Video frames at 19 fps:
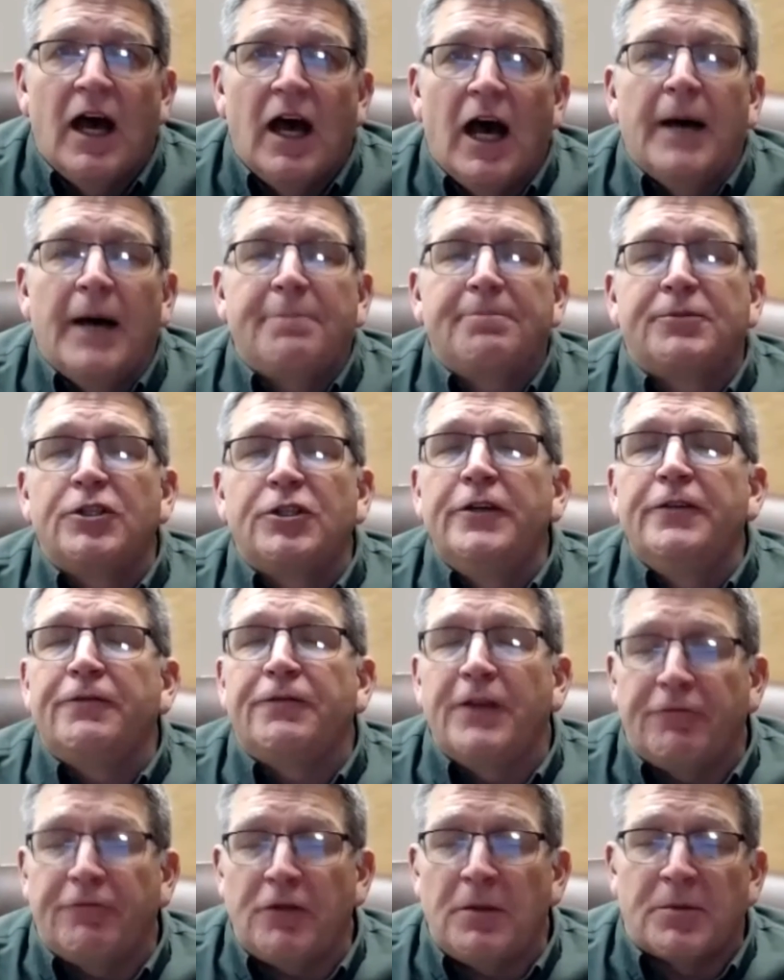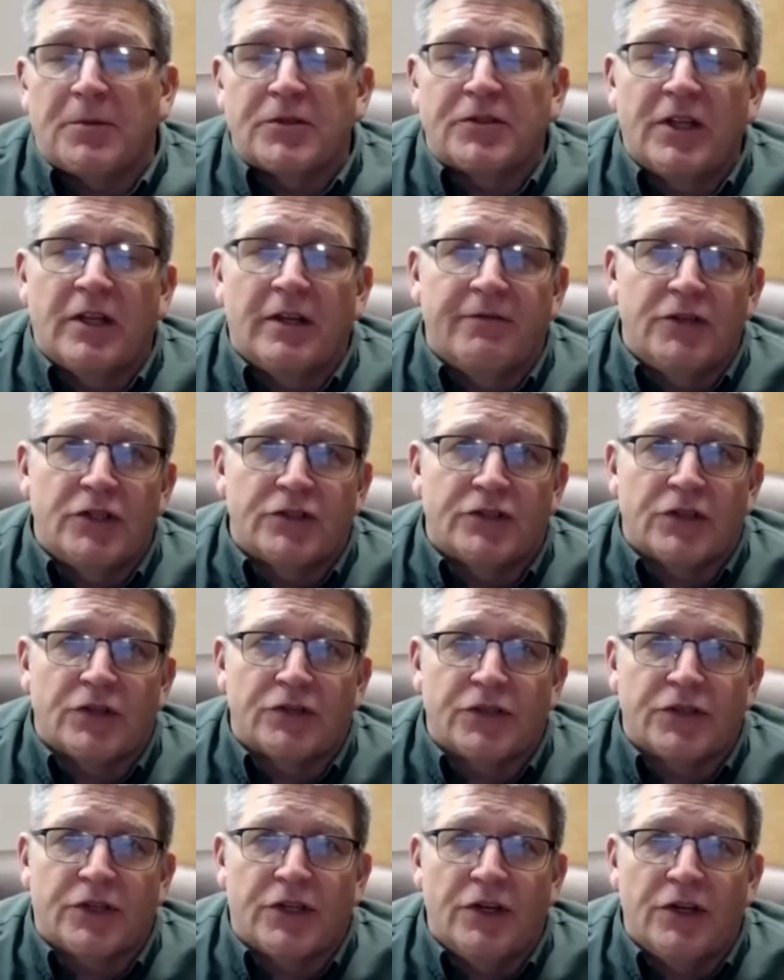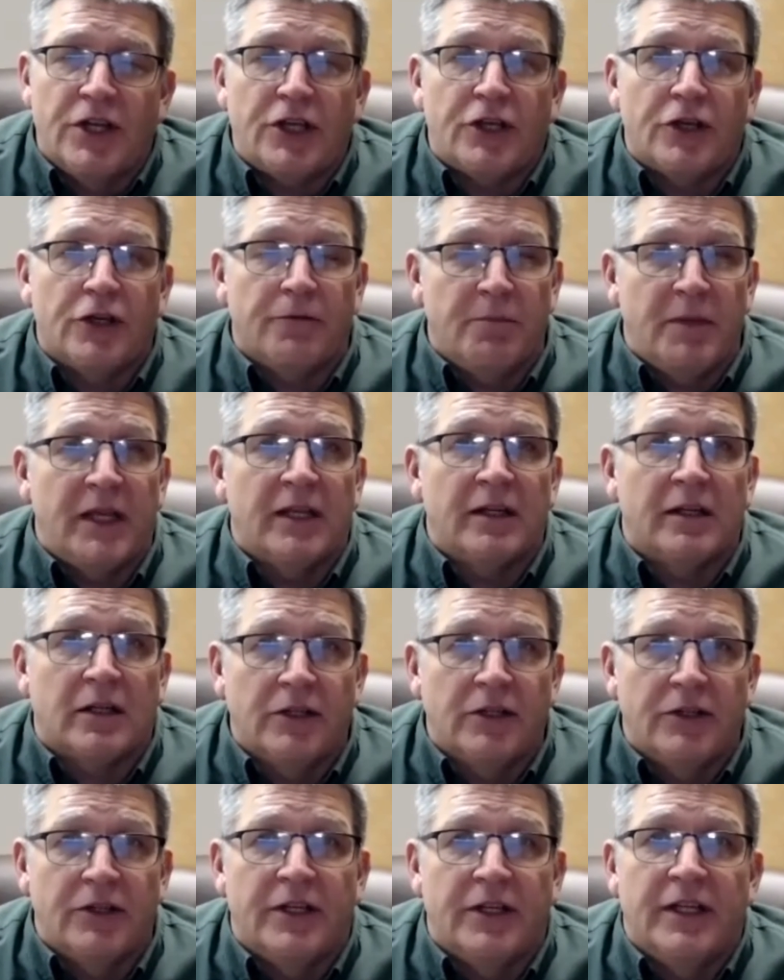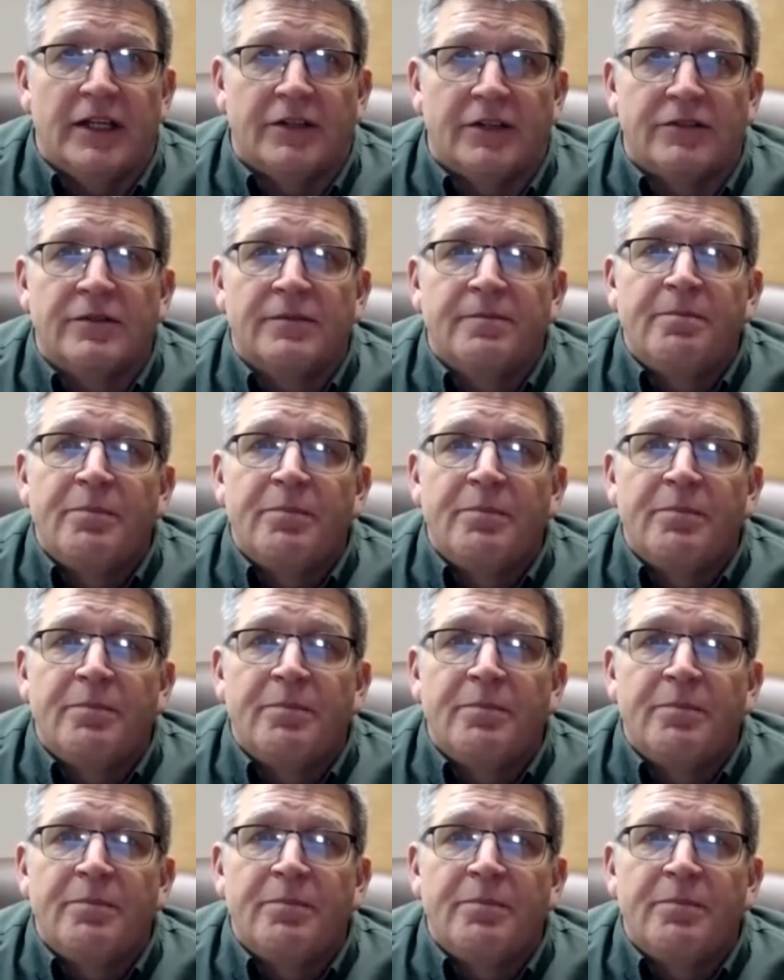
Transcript: up to 50% of your Social Security could be included in